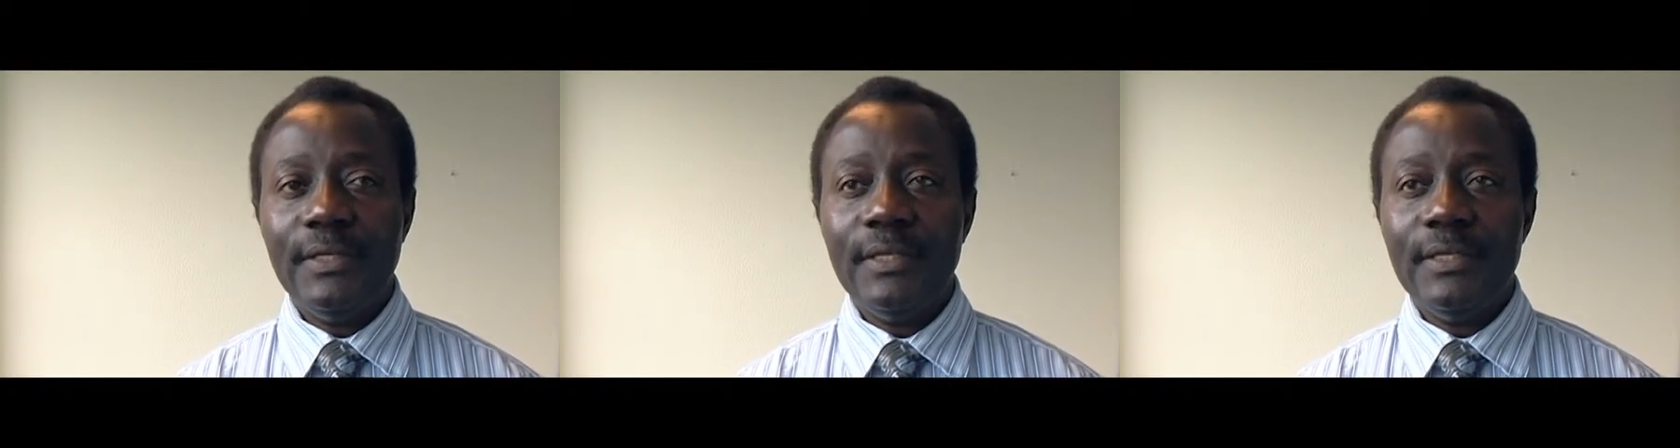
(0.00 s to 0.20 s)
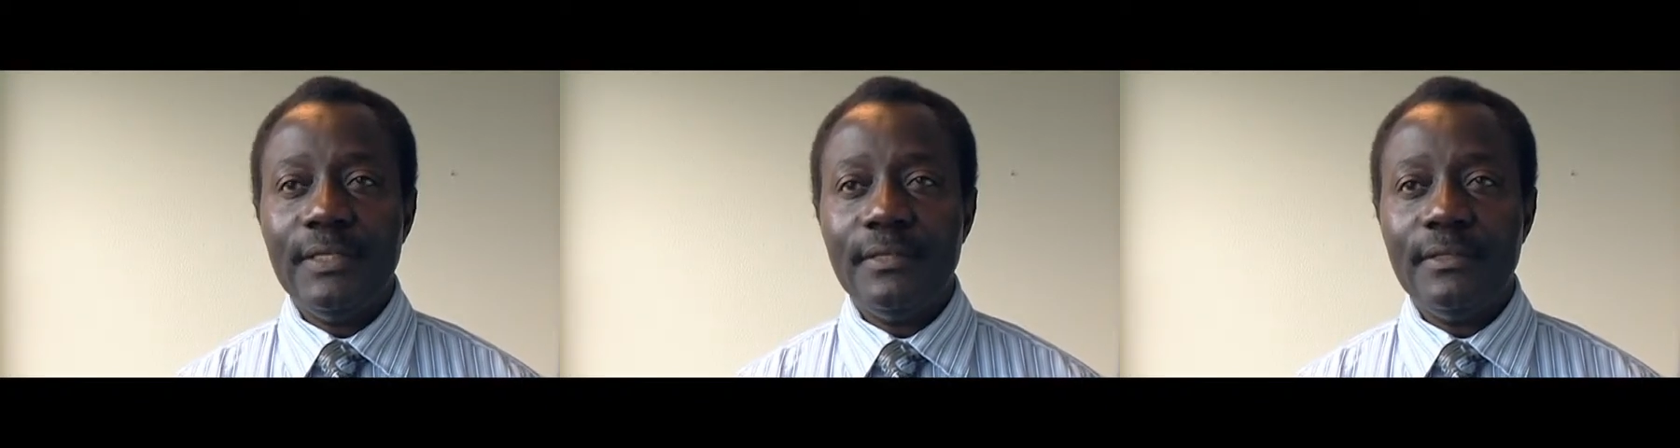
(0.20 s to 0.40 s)

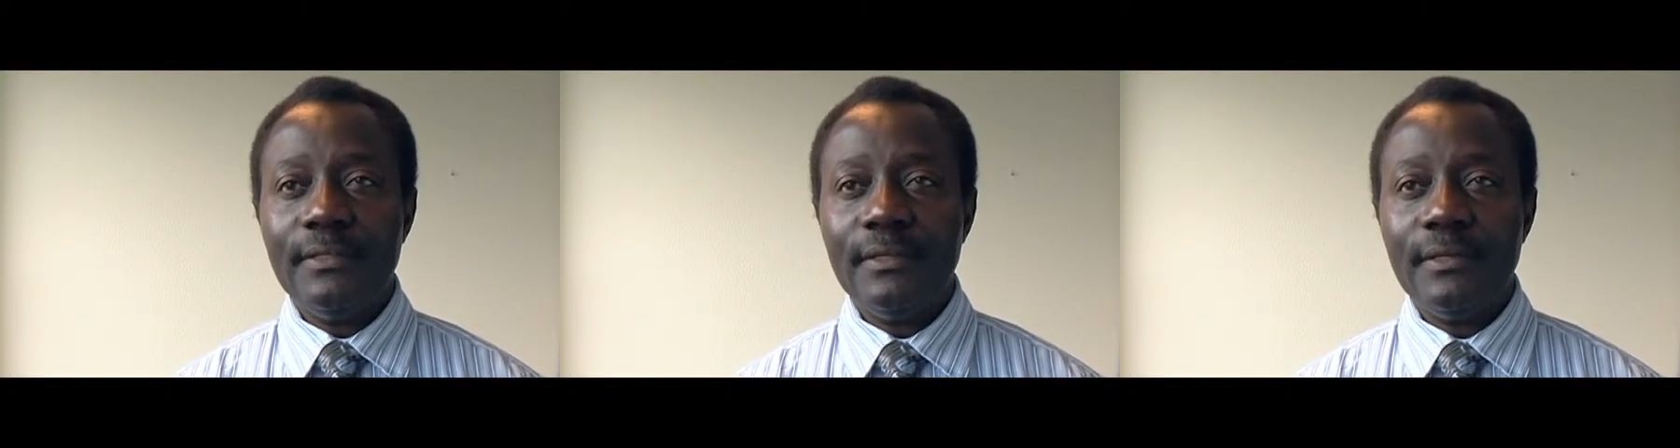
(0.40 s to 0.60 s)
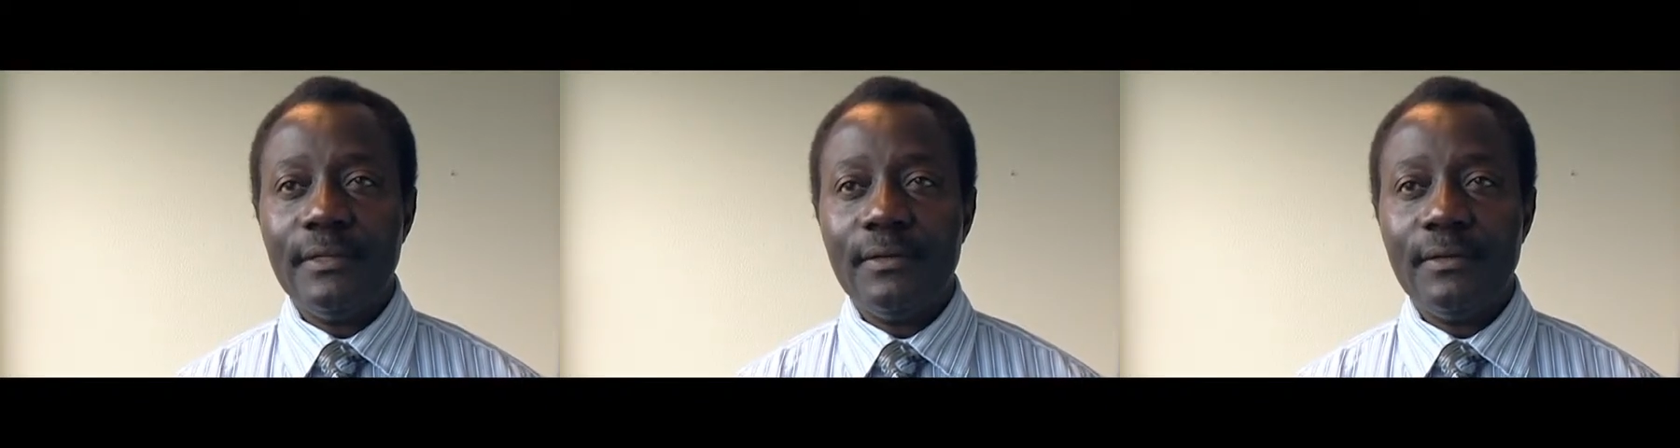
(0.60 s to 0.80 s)

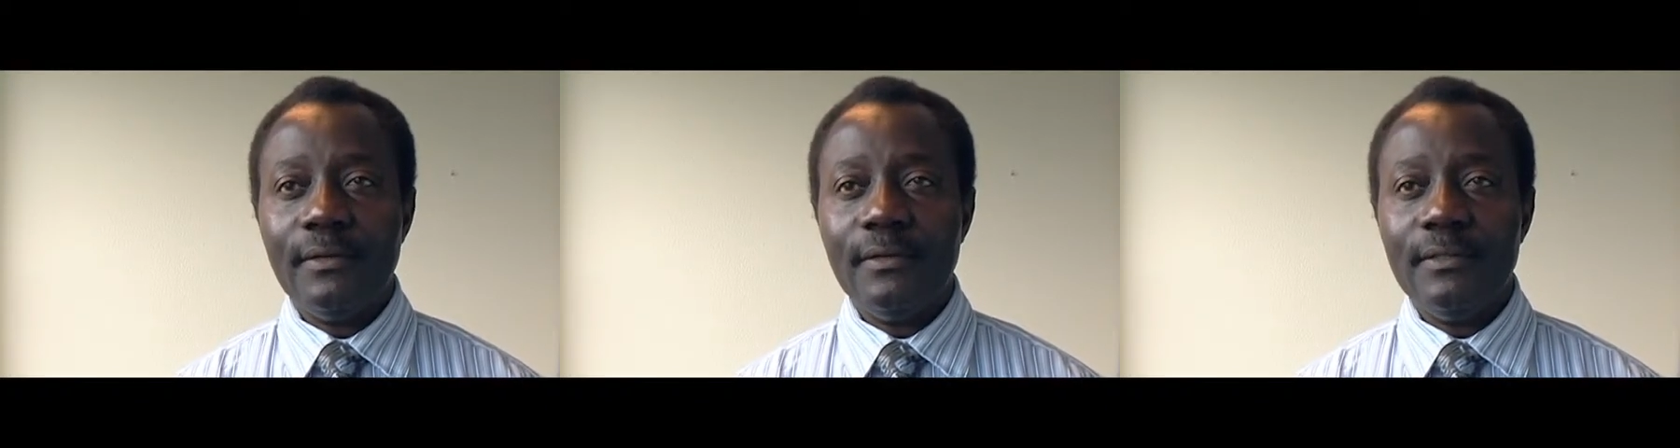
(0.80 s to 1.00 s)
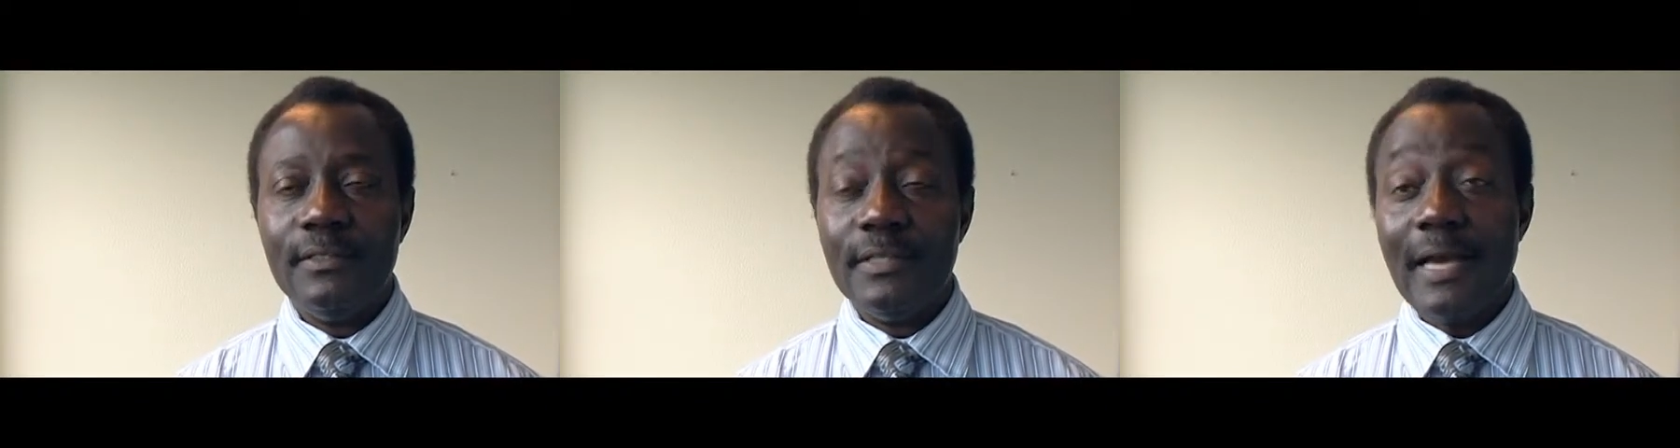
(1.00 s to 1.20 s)
in
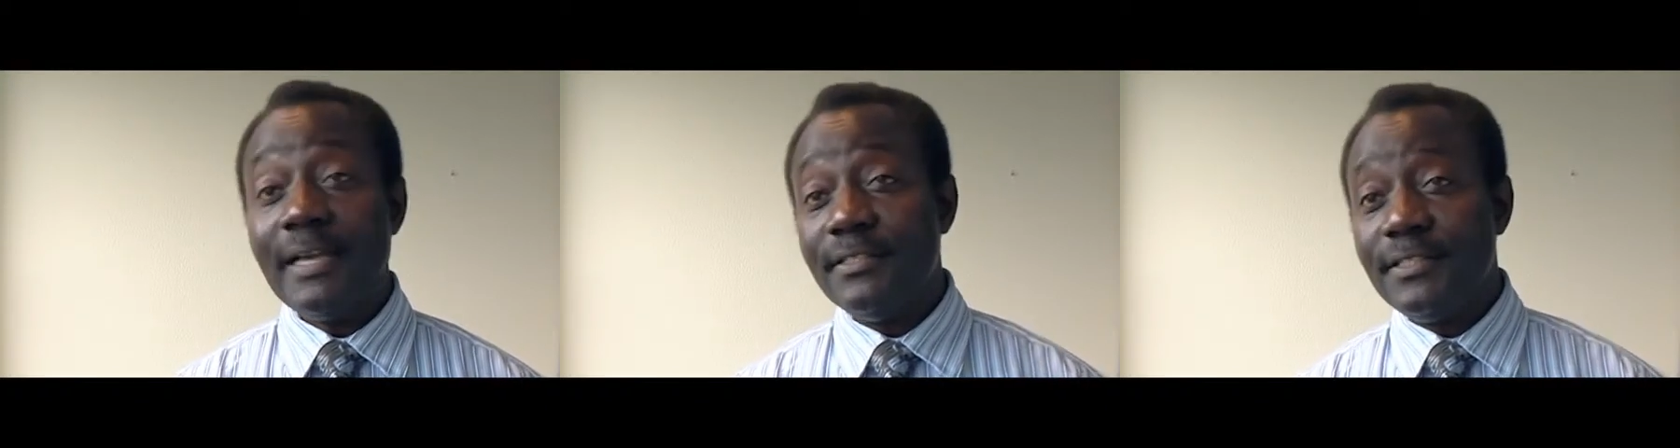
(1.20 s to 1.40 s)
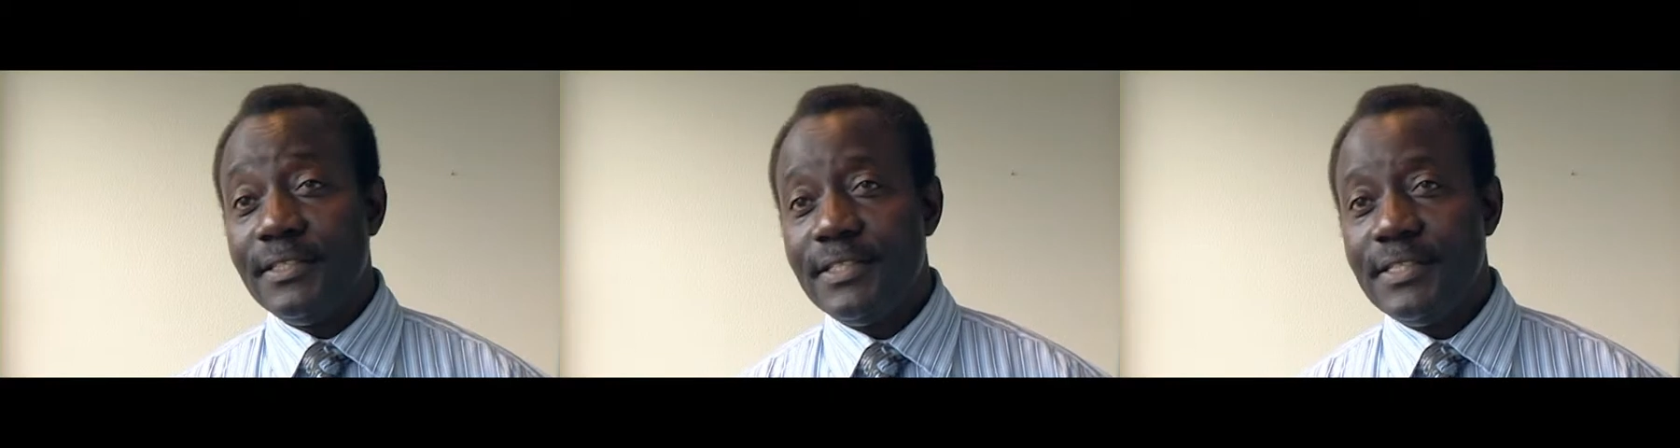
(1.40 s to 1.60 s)

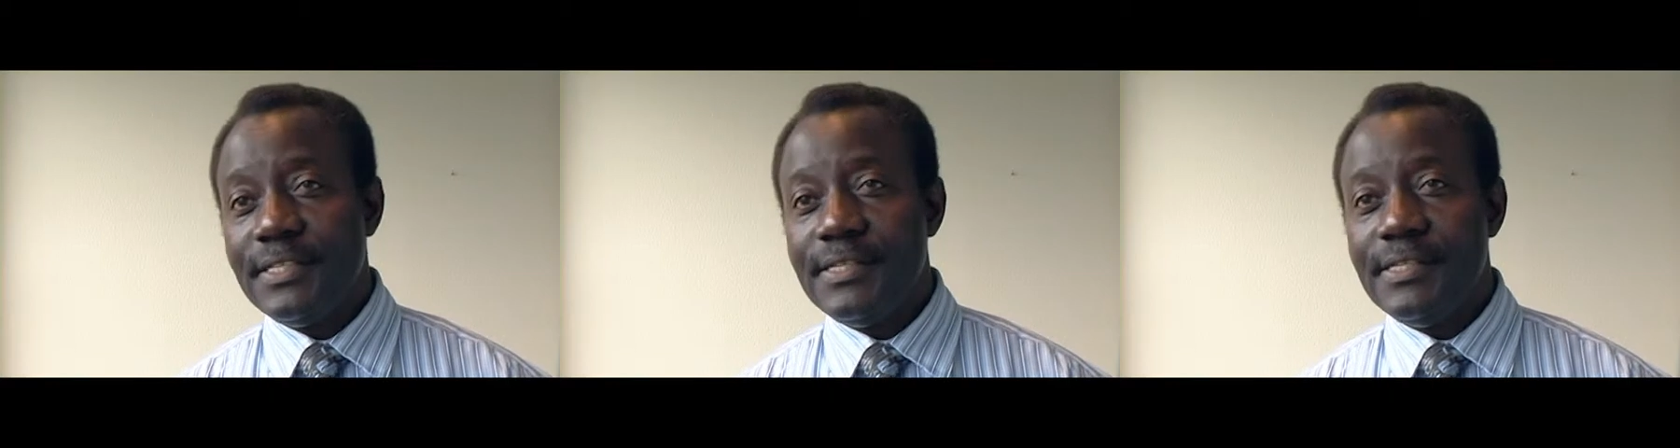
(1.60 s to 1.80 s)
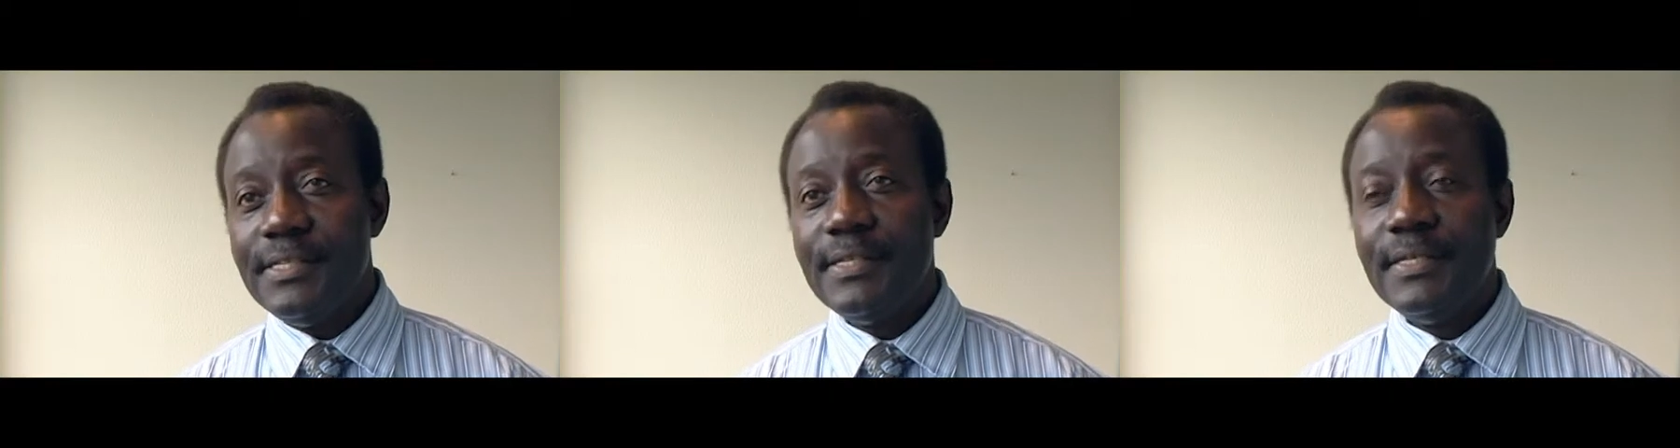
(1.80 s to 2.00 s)
ICT,